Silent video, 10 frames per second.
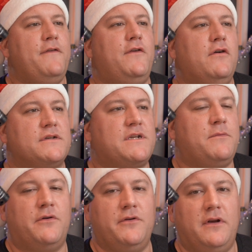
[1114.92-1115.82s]
you've got
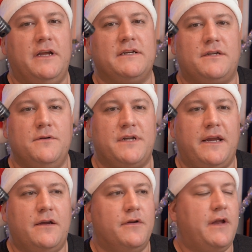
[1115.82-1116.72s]
someone on your list who's a
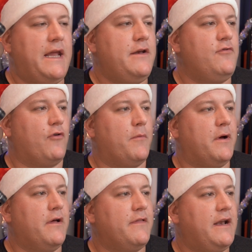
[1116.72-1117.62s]
good hint
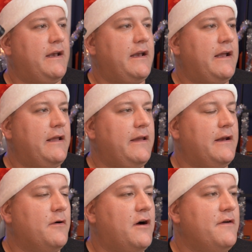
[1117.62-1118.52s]
dropper, then, you
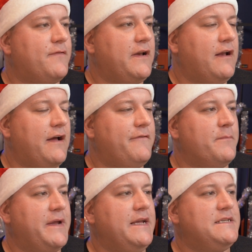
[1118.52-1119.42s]
know, hopefully life will
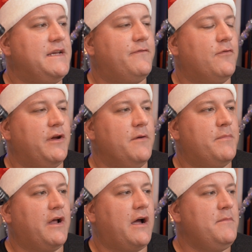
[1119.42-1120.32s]
be easy for you.
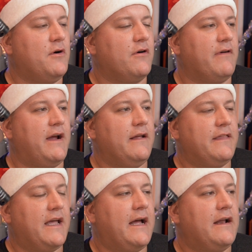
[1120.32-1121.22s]
But I'm not great at
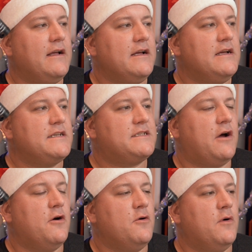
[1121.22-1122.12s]
that.
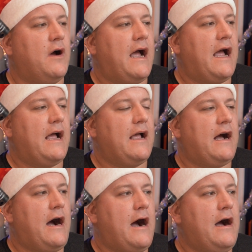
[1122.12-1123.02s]
So
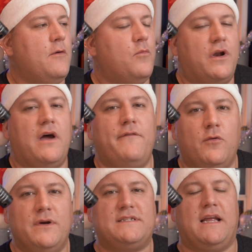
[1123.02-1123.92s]
what I've
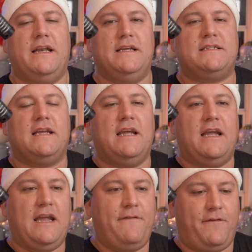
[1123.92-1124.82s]
always said is
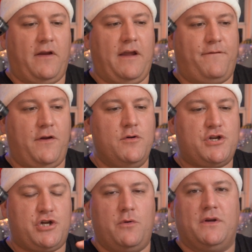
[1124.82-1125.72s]
if, if you
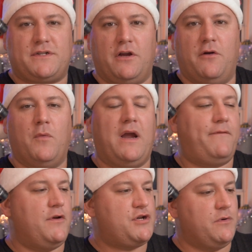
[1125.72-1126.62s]
shoot a certain way,
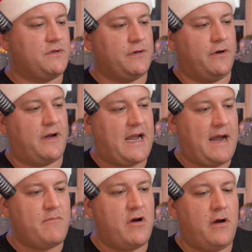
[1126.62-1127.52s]
if you shoot a certain
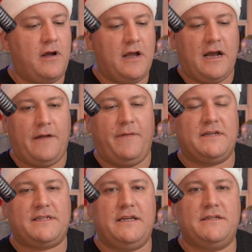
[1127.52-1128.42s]
camera and
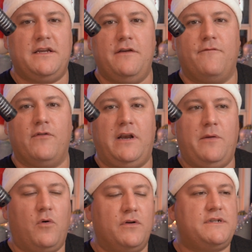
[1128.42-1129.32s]
there's things that you've really
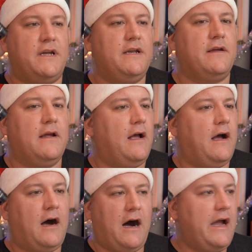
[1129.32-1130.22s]
wanted,
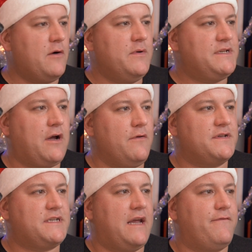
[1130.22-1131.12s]
I always go the
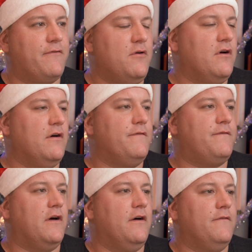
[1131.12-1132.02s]
safe route
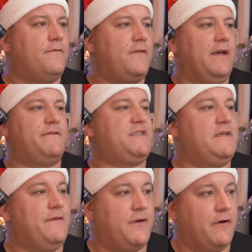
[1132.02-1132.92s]
of, of gift
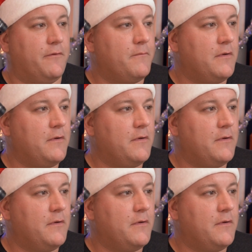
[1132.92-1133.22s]
certificate.